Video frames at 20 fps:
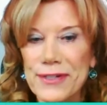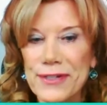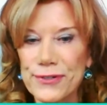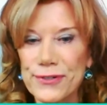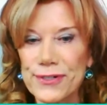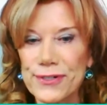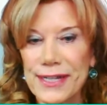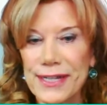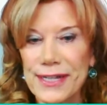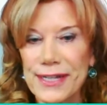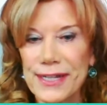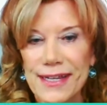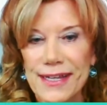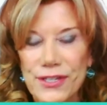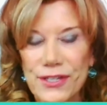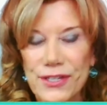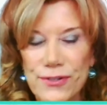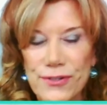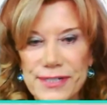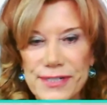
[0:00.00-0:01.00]
your
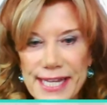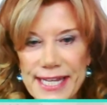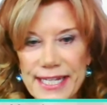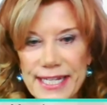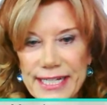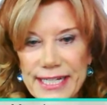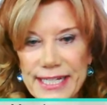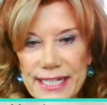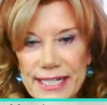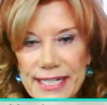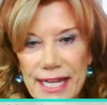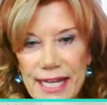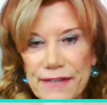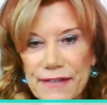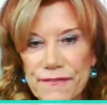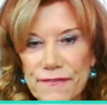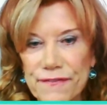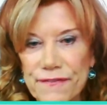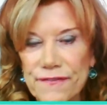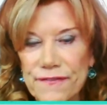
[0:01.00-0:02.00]
daily
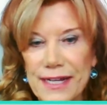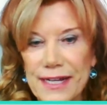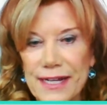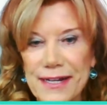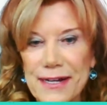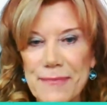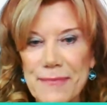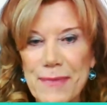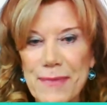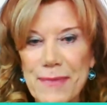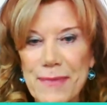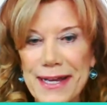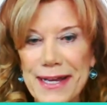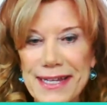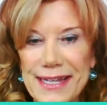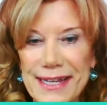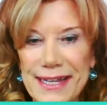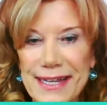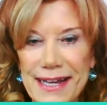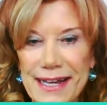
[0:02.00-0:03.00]
life.
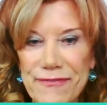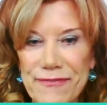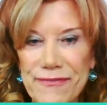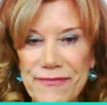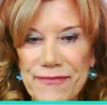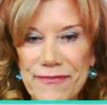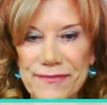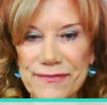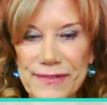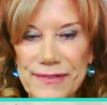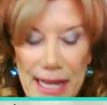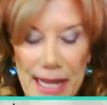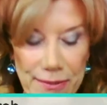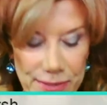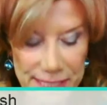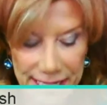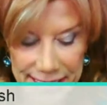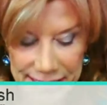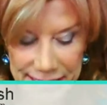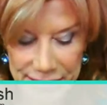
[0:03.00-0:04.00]
I
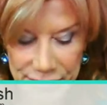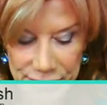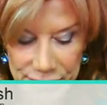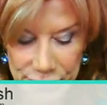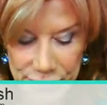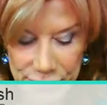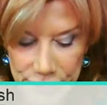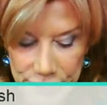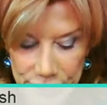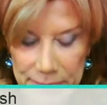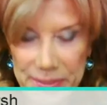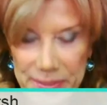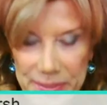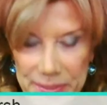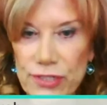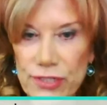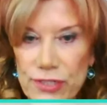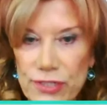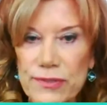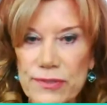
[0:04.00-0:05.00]
would like to know. I
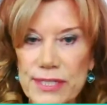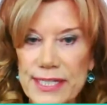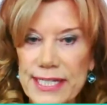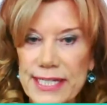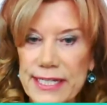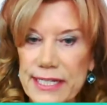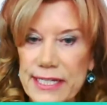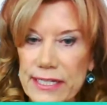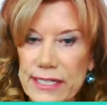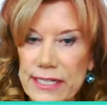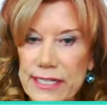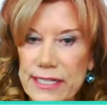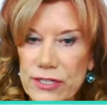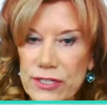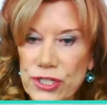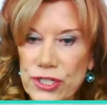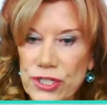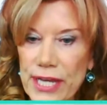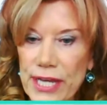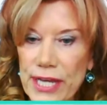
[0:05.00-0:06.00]
mean, do you
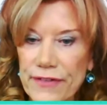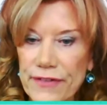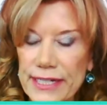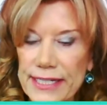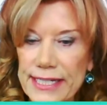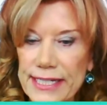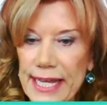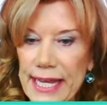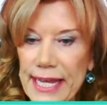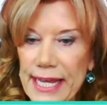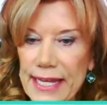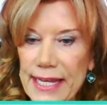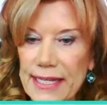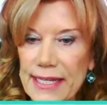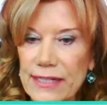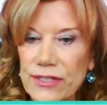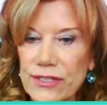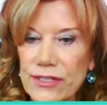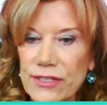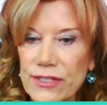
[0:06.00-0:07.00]
teach every
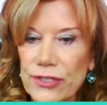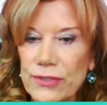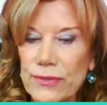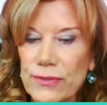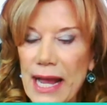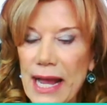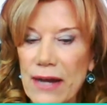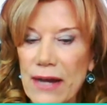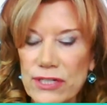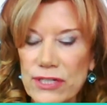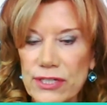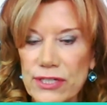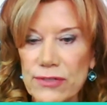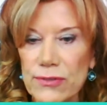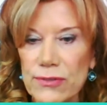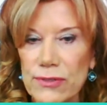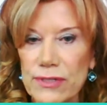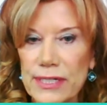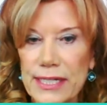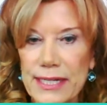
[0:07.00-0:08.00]
day? How do you
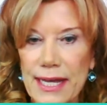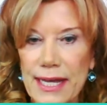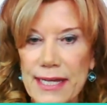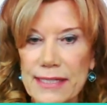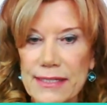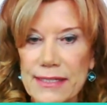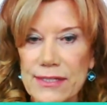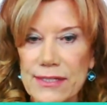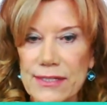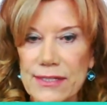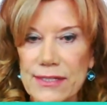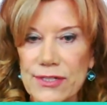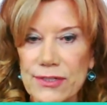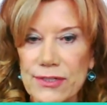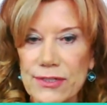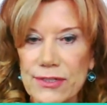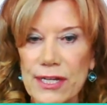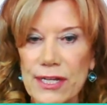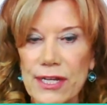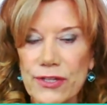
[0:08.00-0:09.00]
organize your
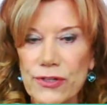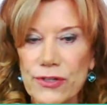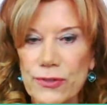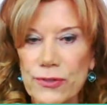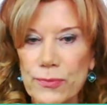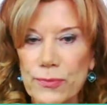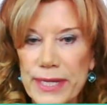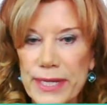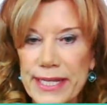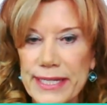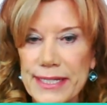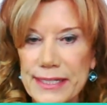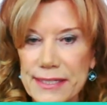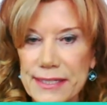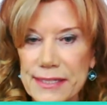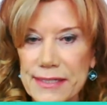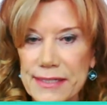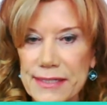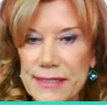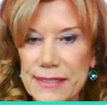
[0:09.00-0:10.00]

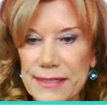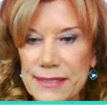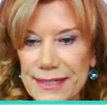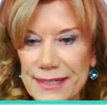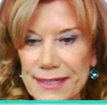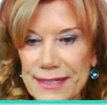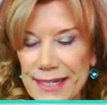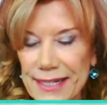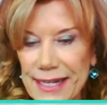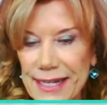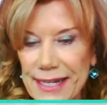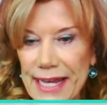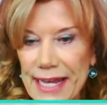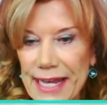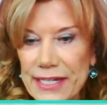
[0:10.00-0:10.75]
weeks and